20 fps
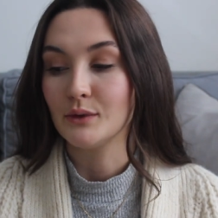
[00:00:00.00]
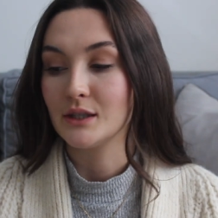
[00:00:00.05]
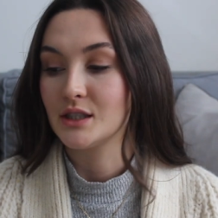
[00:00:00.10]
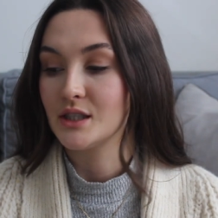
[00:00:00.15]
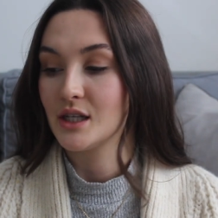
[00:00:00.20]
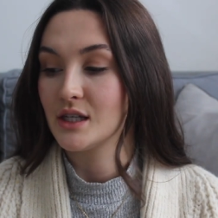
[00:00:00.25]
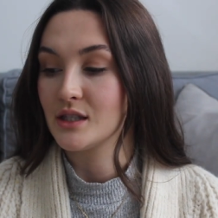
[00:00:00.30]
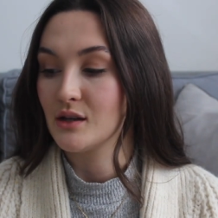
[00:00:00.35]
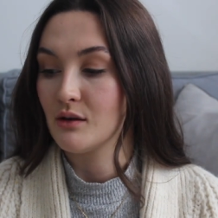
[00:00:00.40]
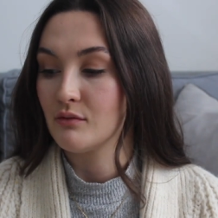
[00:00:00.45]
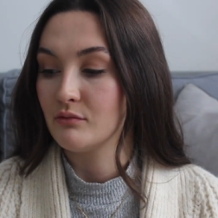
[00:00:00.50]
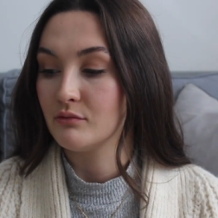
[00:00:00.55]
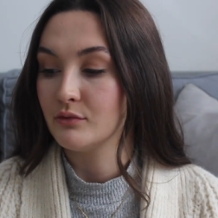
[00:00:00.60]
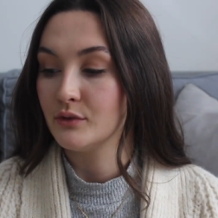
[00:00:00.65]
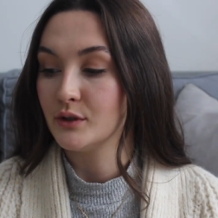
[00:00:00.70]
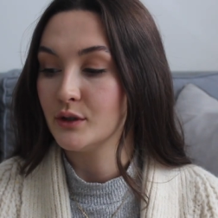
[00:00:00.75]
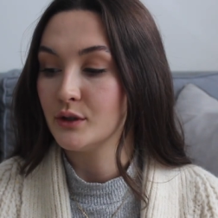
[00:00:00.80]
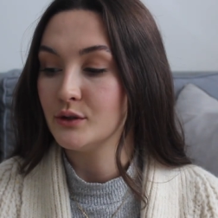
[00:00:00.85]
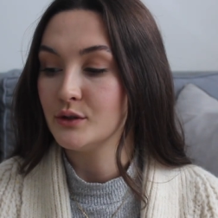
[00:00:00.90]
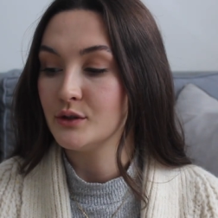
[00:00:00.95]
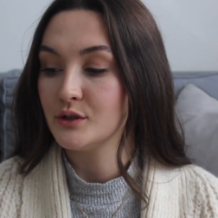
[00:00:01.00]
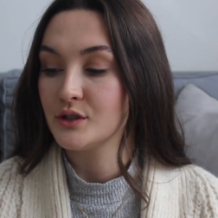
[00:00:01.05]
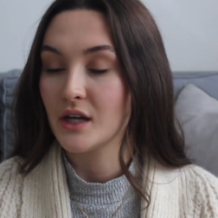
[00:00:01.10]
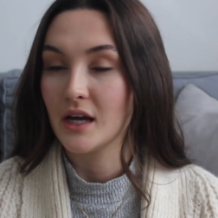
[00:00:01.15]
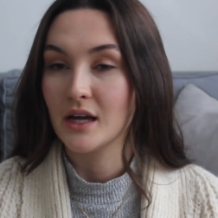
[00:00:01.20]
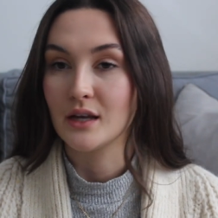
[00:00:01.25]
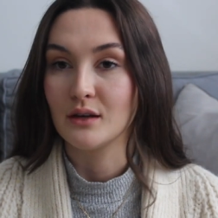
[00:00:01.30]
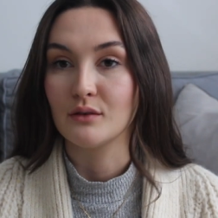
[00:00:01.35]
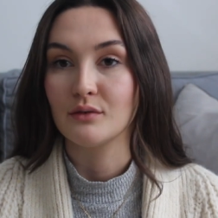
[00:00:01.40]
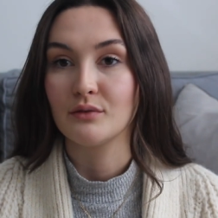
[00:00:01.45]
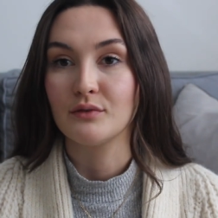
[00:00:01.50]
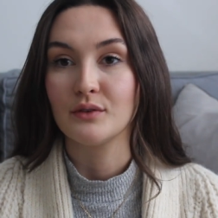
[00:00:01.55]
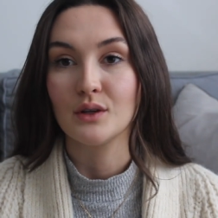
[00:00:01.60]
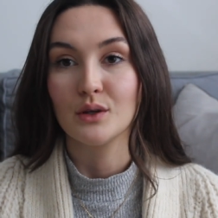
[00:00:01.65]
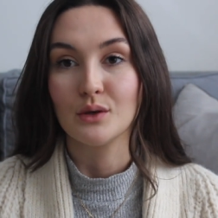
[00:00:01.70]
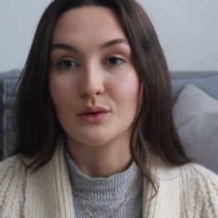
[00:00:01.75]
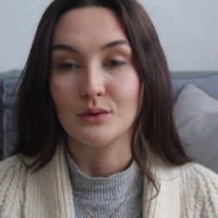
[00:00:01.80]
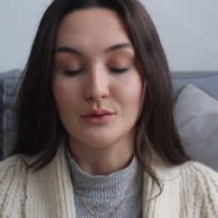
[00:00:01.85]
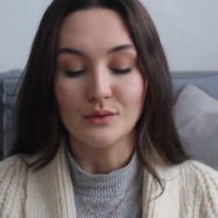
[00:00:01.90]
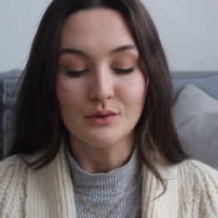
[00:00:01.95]
which is Rouge
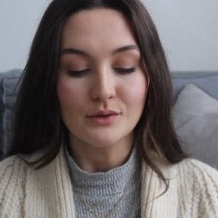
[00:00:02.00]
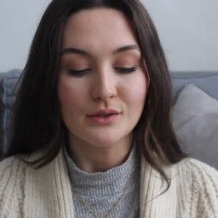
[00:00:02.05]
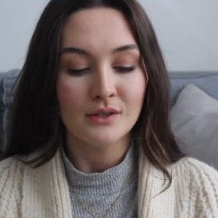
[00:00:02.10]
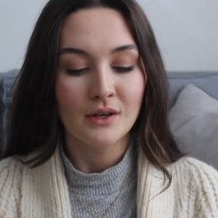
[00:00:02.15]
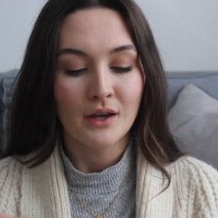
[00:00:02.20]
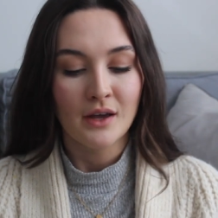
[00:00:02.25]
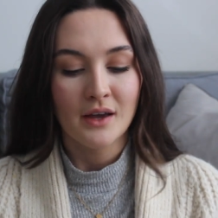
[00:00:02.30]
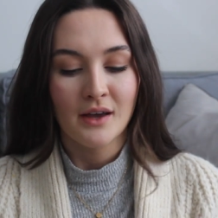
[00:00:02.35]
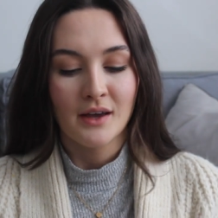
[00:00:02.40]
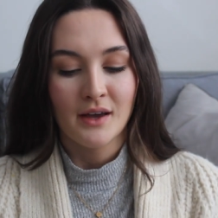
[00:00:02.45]
Infuse.